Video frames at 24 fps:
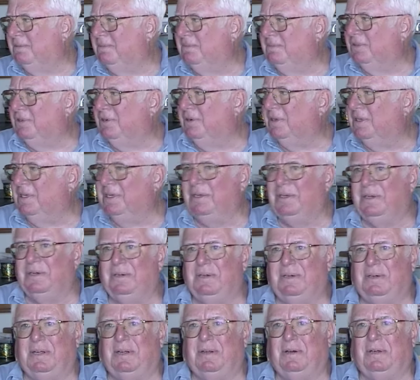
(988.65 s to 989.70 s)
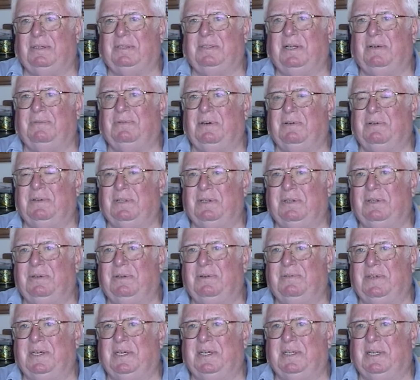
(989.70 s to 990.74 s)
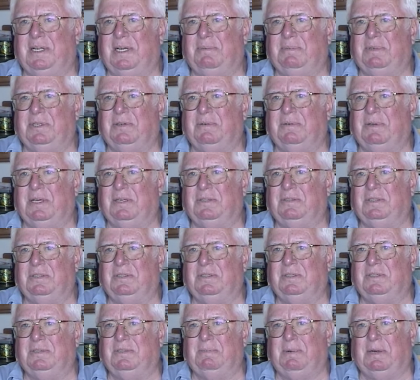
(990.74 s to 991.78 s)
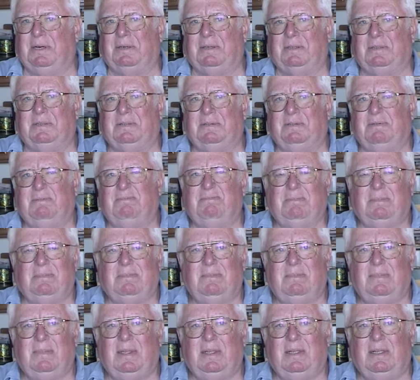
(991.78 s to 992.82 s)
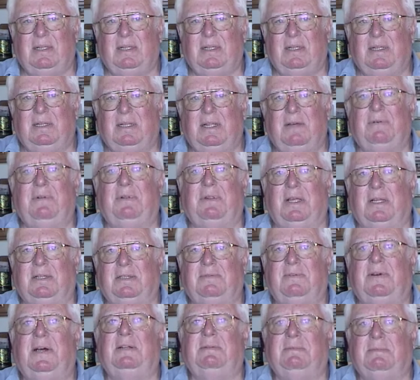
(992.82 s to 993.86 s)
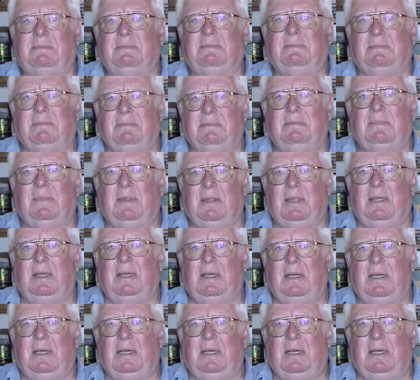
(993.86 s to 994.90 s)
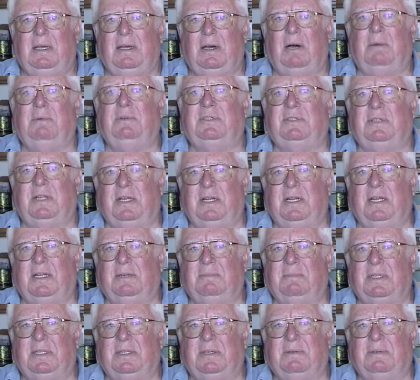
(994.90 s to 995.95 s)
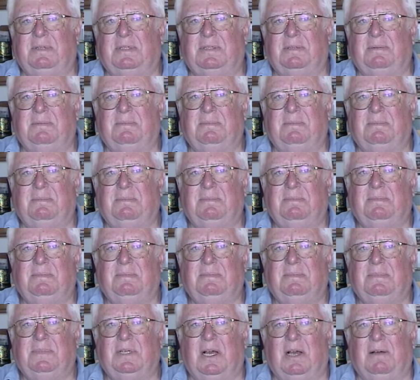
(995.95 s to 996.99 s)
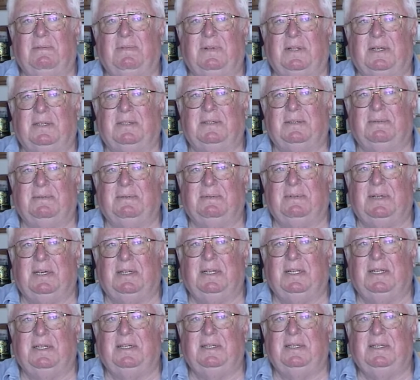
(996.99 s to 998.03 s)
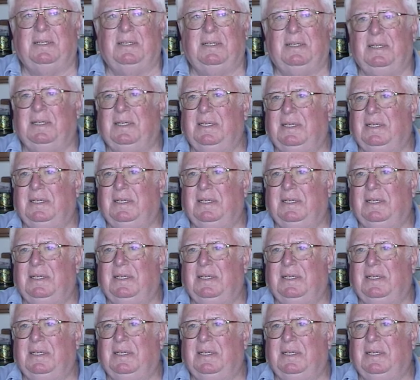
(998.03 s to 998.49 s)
um, Tokyo, got all stuff over there during Vietnam, you know, engines and sparks and different things, fun. Mm-hmm. Almost stayed in, but there was some conflicts and I didn't.